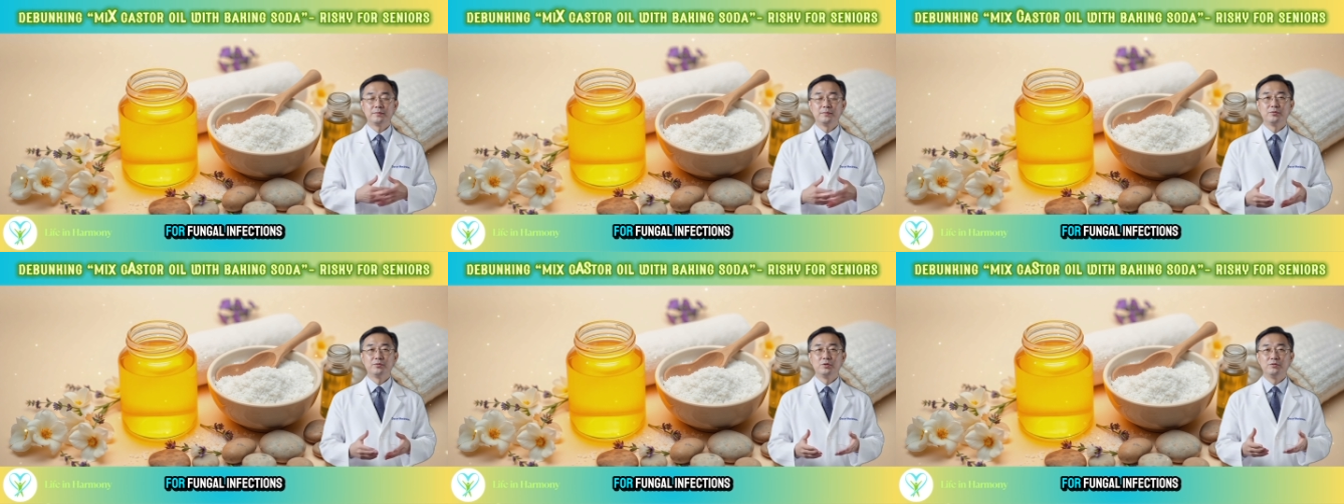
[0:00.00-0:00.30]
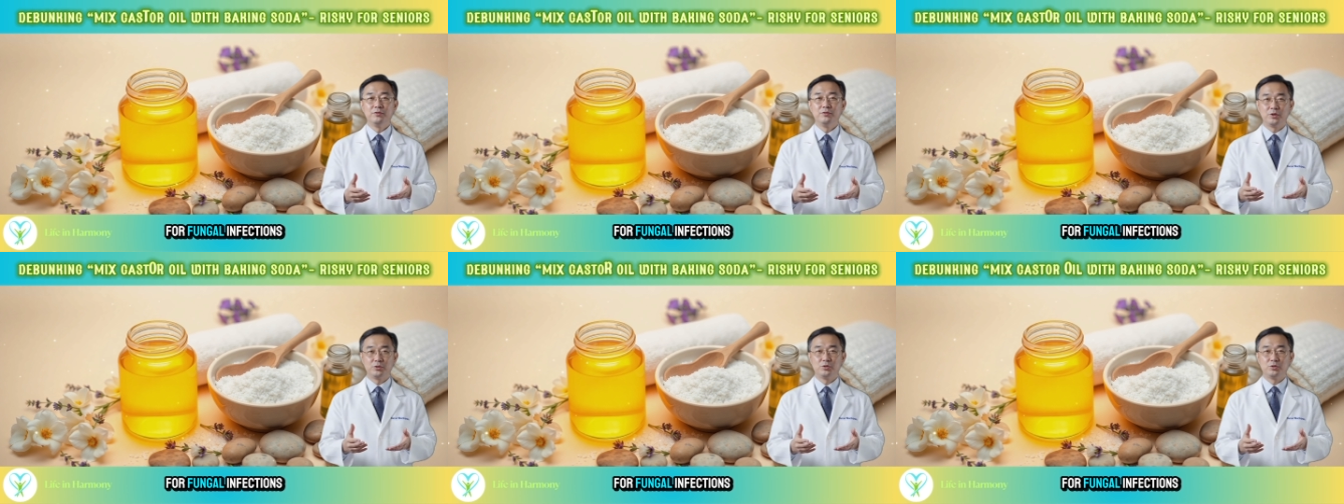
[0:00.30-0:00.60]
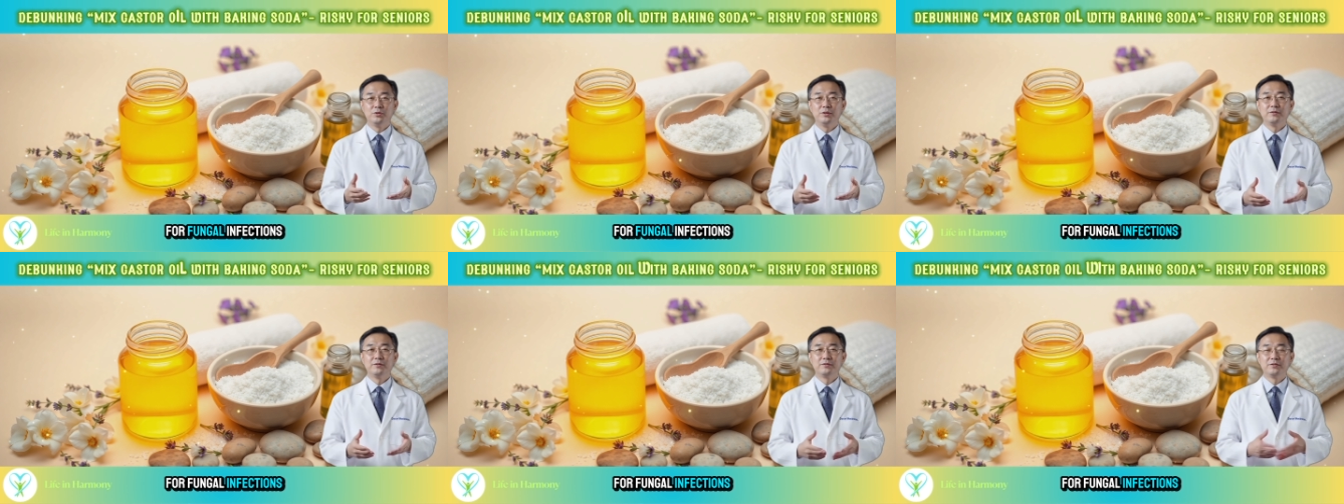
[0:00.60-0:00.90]
For
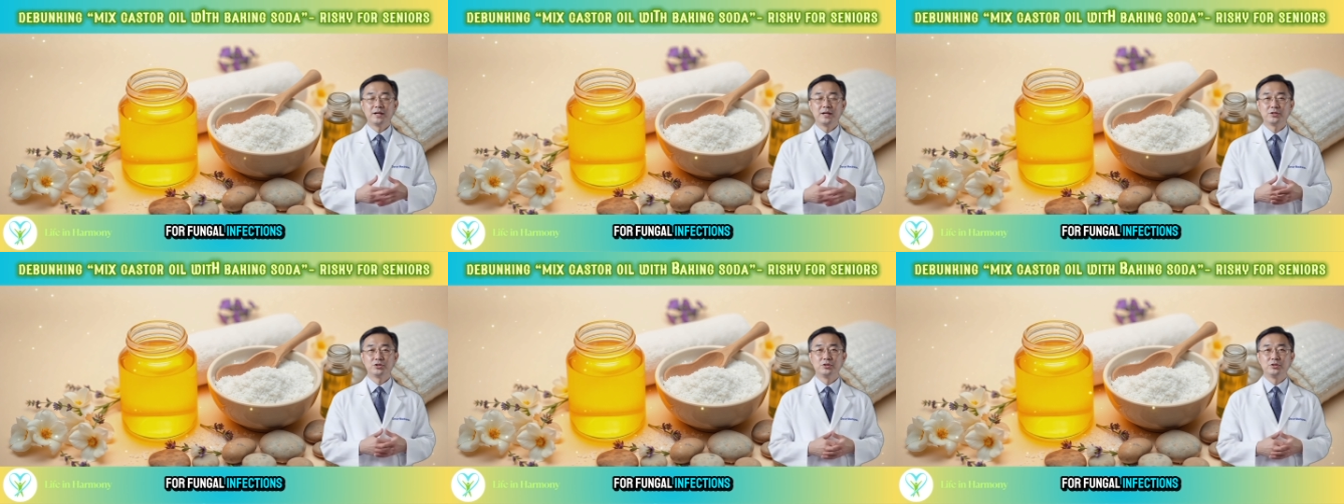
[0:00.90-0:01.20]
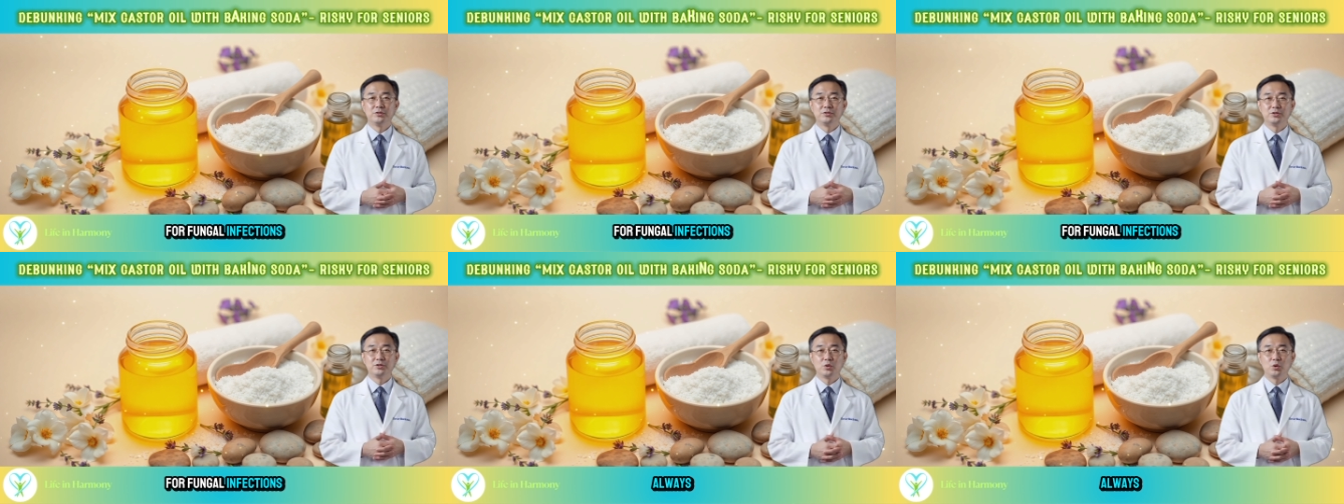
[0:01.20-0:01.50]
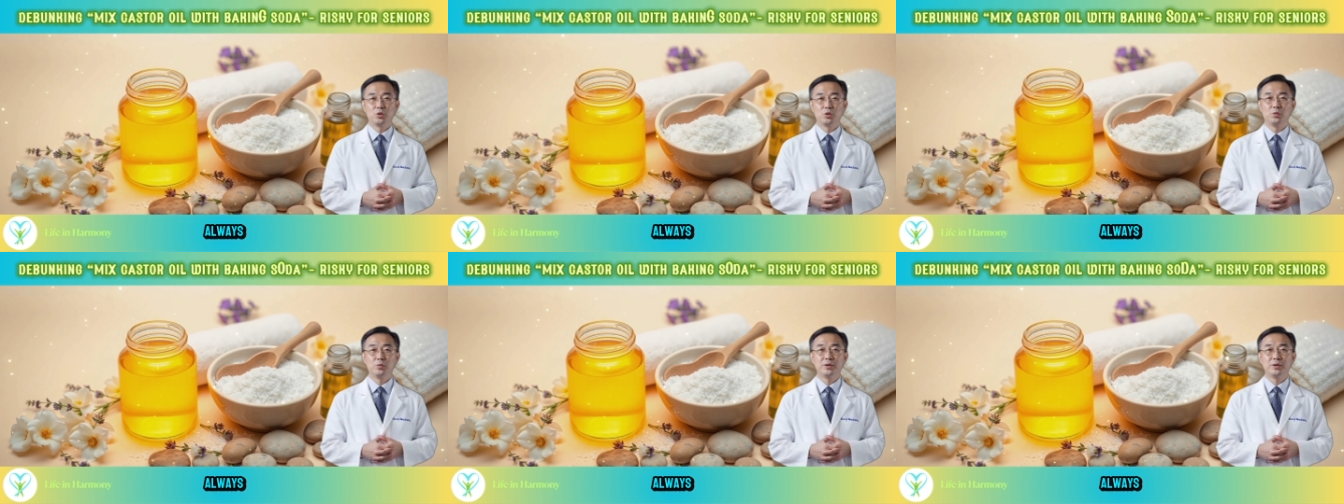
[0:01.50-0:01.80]
fungal infections,
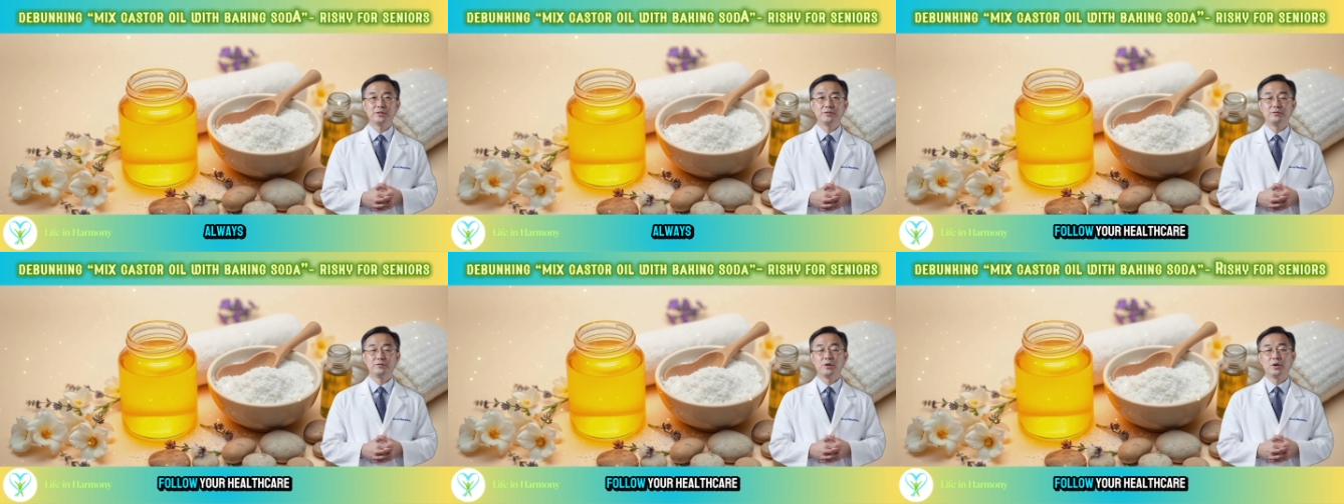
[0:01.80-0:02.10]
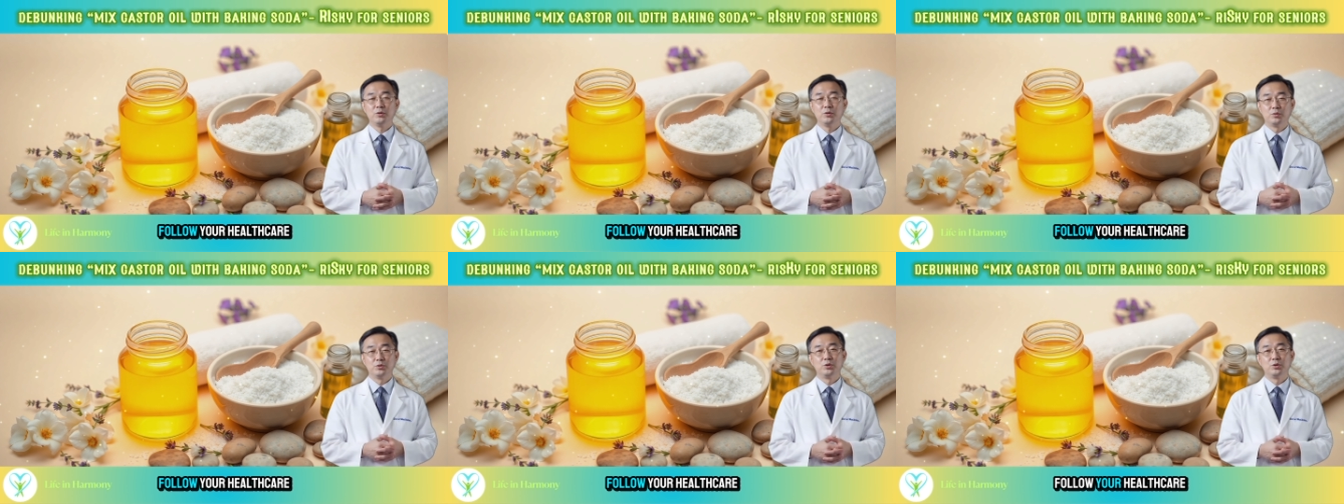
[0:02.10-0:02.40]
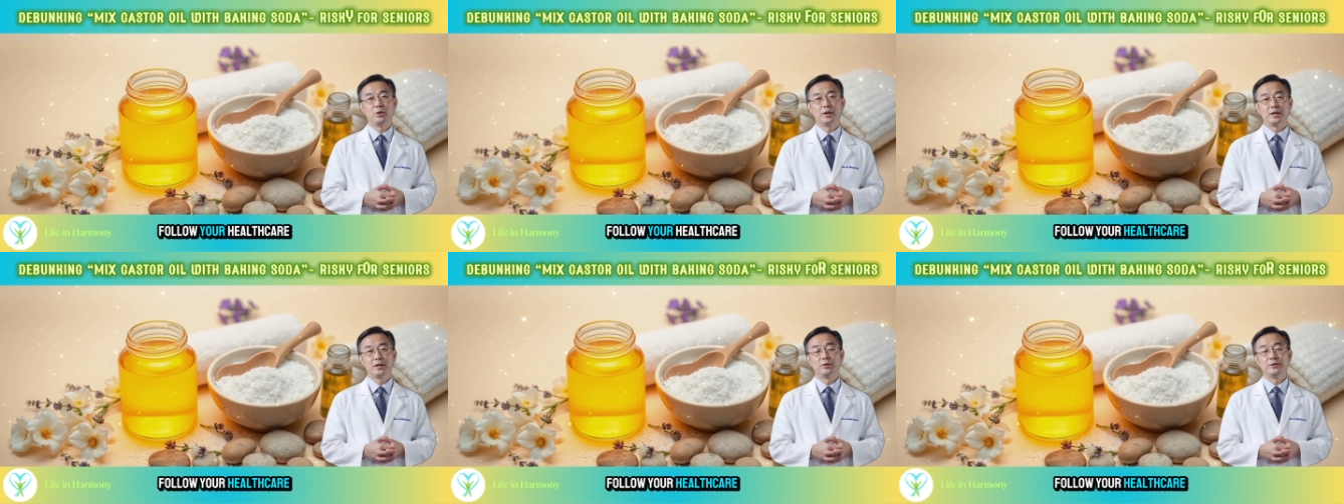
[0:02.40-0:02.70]
always follow
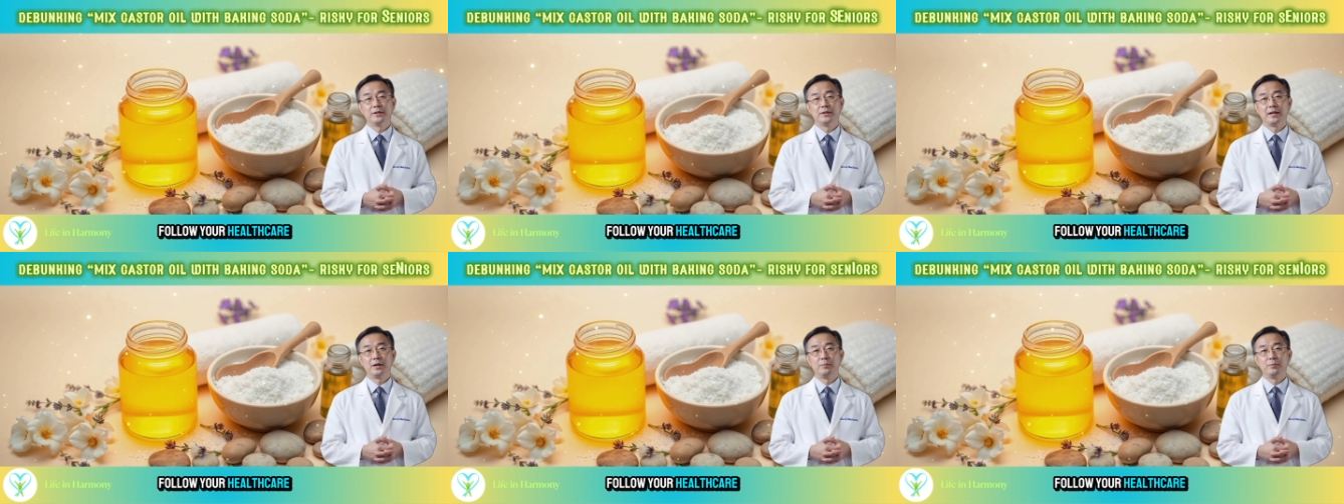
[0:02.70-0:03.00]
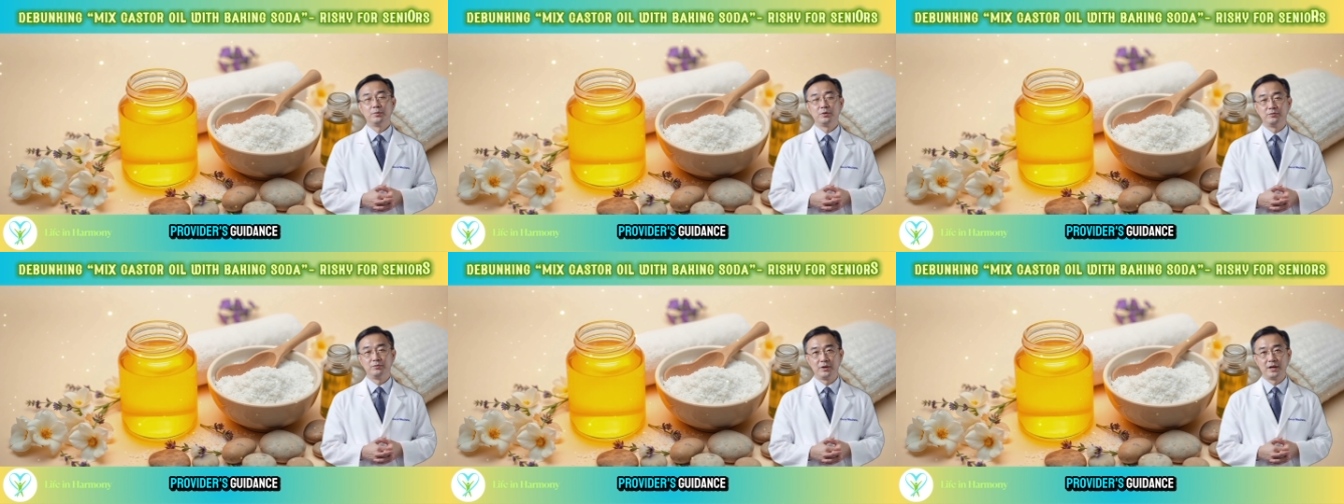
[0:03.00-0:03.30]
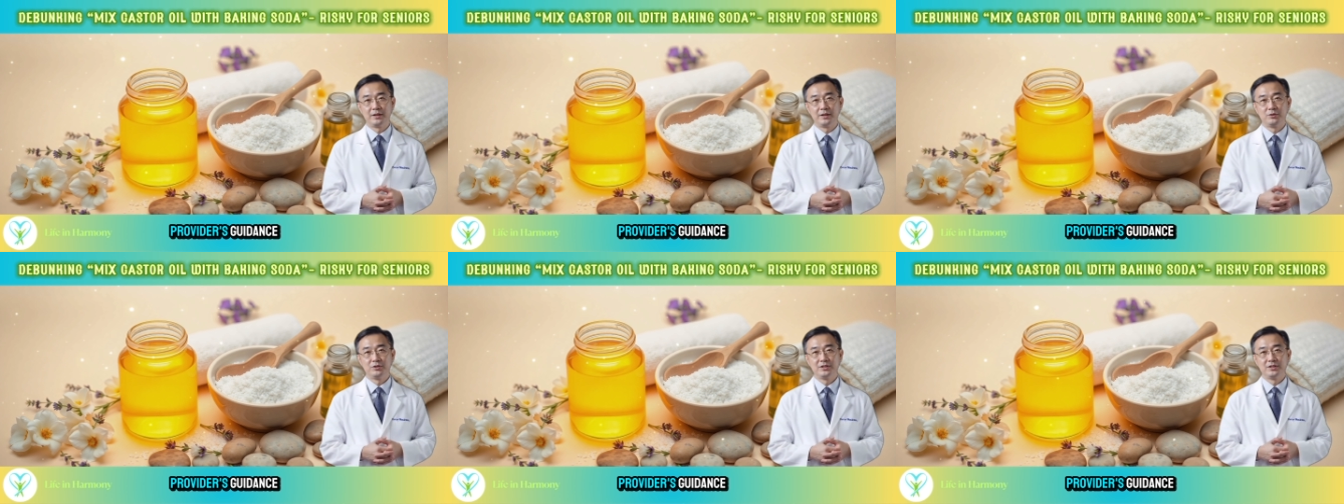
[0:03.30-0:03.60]
your healthcare
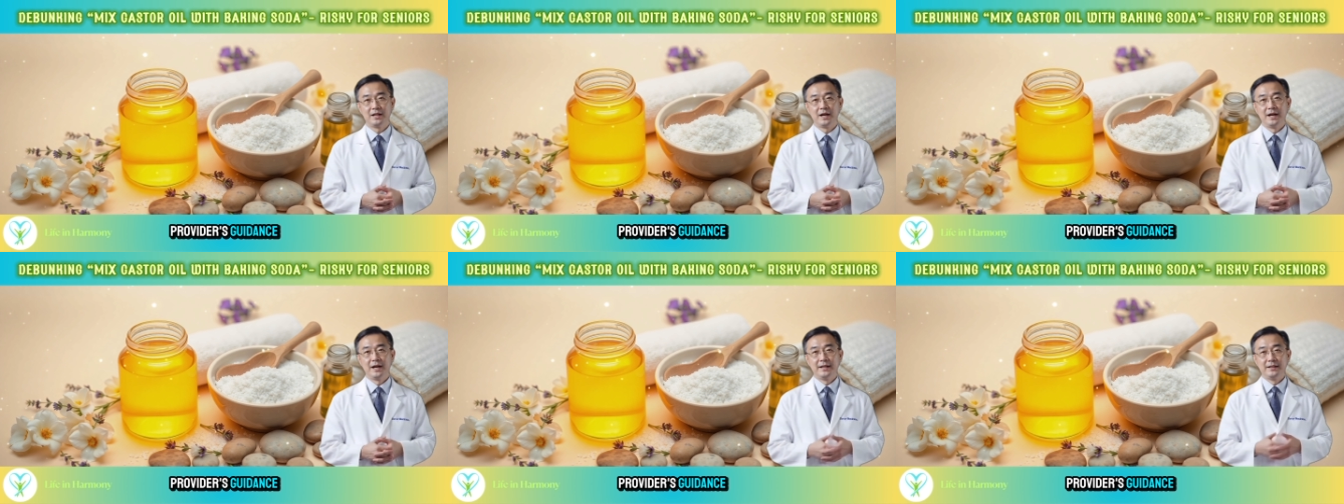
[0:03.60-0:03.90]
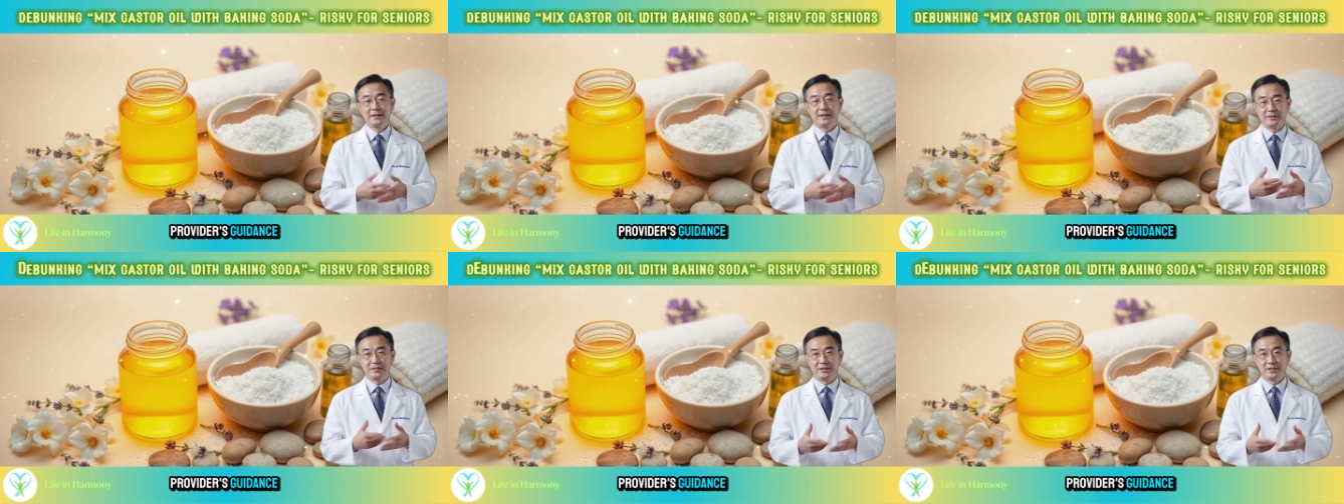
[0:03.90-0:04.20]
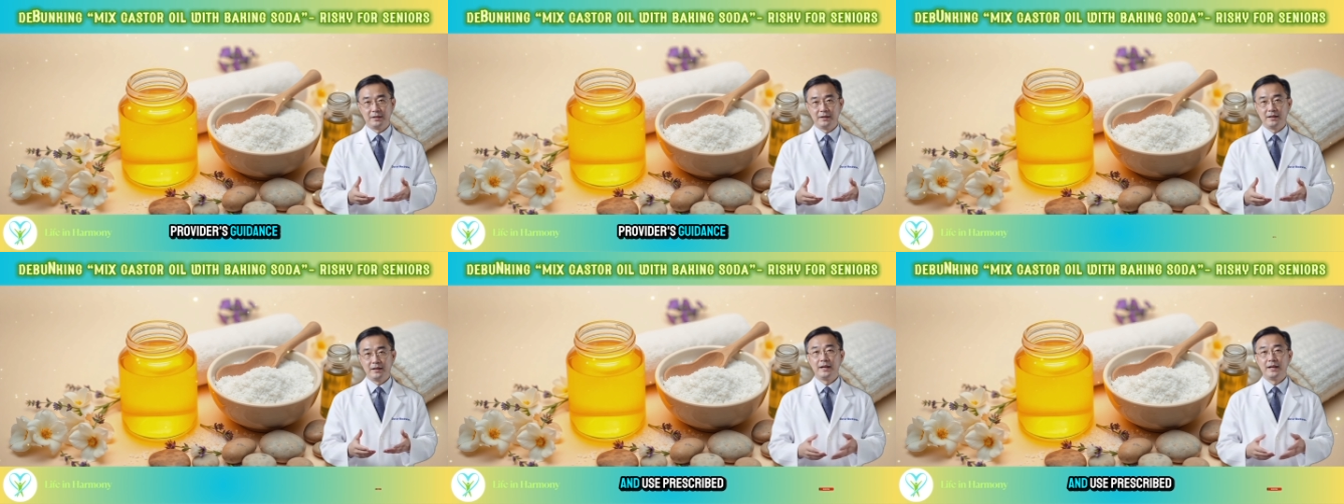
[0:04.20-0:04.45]
provider's guidance